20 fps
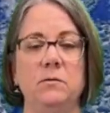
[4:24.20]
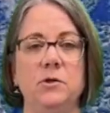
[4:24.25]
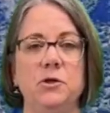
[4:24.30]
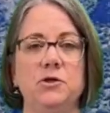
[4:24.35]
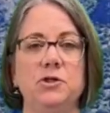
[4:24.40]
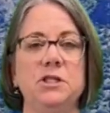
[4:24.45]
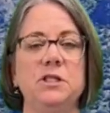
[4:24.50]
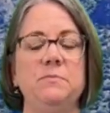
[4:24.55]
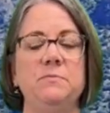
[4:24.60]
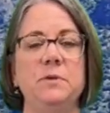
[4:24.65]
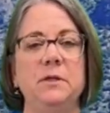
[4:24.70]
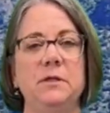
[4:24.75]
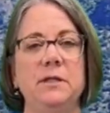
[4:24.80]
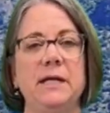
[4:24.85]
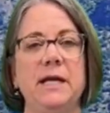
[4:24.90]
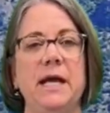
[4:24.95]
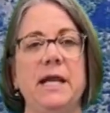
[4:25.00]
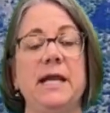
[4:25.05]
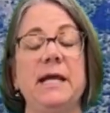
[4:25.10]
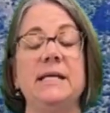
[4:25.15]
You're just building
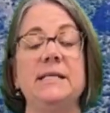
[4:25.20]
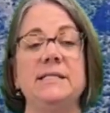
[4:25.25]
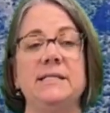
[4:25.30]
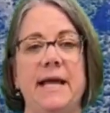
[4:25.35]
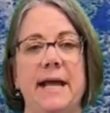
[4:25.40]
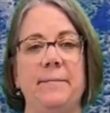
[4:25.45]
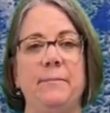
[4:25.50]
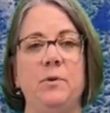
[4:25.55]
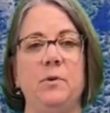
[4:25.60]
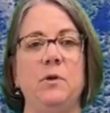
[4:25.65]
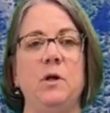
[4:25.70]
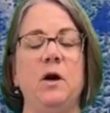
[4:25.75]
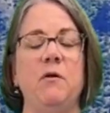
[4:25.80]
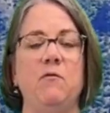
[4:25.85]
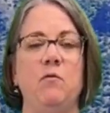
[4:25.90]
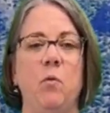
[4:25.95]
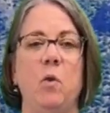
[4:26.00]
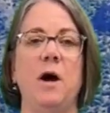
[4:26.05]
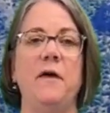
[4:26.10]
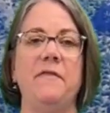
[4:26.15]
an example of
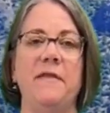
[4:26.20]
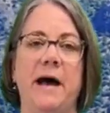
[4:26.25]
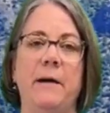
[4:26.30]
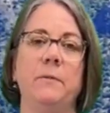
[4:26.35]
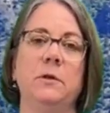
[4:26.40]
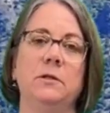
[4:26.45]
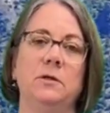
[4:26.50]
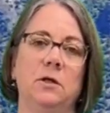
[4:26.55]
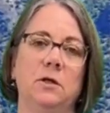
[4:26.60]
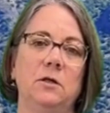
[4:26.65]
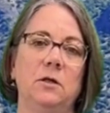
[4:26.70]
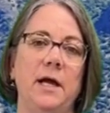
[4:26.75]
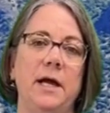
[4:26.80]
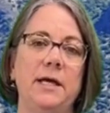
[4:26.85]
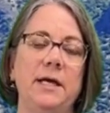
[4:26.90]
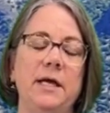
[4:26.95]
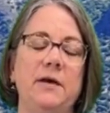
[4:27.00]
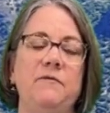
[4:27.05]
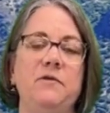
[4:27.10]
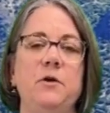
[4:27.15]
what that would look like
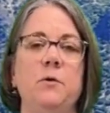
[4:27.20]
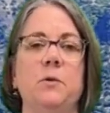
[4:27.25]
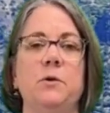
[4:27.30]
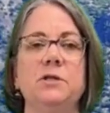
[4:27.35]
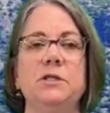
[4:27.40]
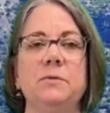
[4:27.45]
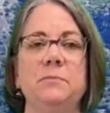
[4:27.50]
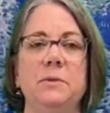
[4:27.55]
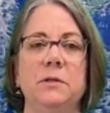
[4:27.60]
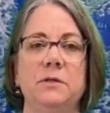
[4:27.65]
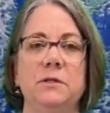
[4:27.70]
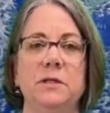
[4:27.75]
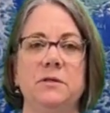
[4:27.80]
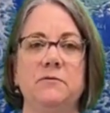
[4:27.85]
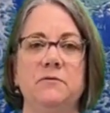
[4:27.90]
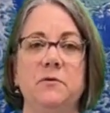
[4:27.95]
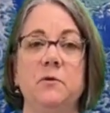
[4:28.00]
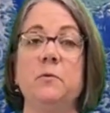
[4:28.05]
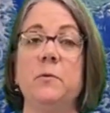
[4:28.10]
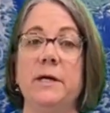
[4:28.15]
if you were to build it
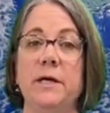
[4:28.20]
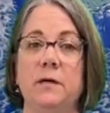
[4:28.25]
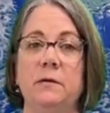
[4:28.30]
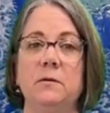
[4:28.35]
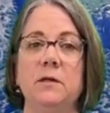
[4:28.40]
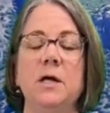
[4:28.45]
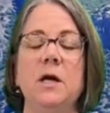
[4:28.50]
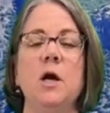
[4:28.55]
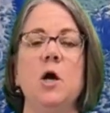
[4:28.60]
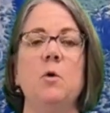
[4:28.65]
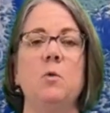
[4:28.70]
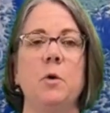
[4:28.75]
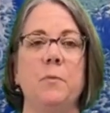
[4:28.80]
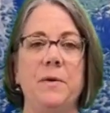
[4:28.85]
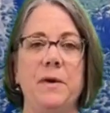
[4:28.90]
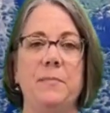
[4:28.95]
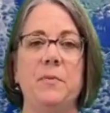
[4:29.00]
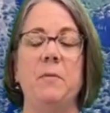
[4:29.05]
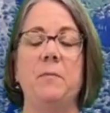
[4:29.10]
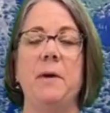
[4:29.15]
for real, where
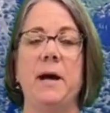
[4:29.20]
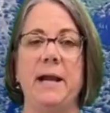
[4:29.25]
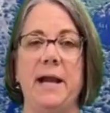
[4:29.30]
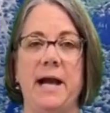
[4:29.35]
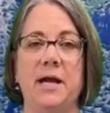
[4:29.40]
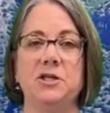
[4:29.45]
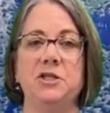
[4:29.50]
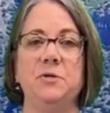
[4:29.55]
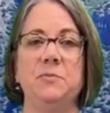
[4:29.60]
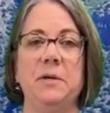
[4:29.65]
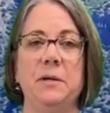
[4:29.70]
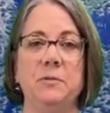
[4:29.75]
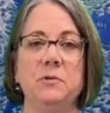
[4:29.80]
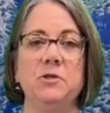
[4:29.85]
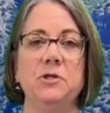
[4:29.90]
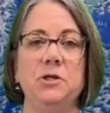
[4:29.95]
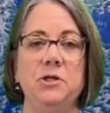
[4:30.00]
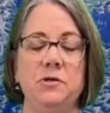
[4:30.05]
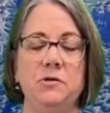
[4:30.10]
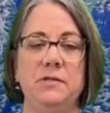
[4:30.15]
people might actually be able to
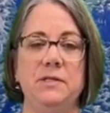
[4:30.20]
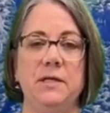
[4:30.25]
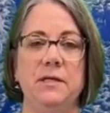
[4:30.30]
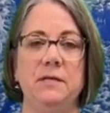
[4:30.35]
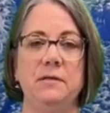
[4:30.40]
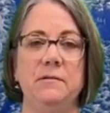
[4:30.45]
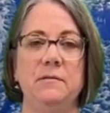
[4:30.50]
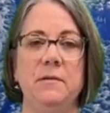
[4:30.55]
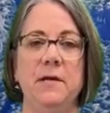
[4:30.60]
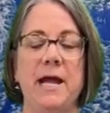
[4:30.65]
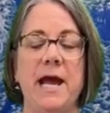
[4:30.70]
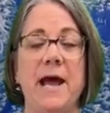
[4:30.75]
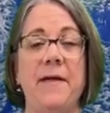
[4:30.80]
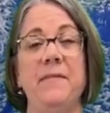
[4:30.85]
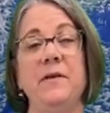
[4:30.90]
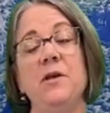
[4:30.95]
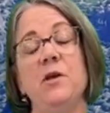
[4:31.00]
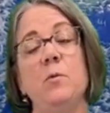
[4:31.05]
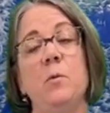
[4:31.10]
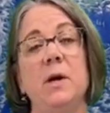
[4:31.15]
use it. And
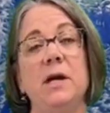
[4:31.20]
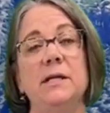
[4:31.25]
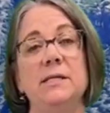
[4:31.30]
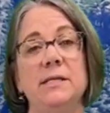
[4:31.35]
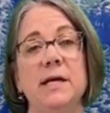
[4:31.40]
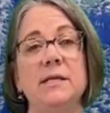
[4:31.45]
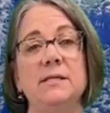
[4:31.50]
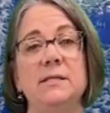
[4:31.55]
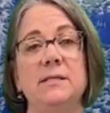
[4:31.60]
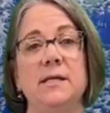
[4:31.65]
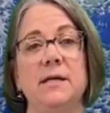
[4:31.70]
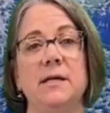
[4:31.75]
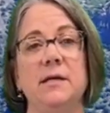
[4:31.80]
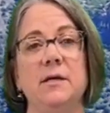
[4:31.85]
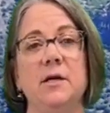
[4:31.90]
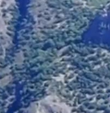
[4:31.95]
then you wanna test it.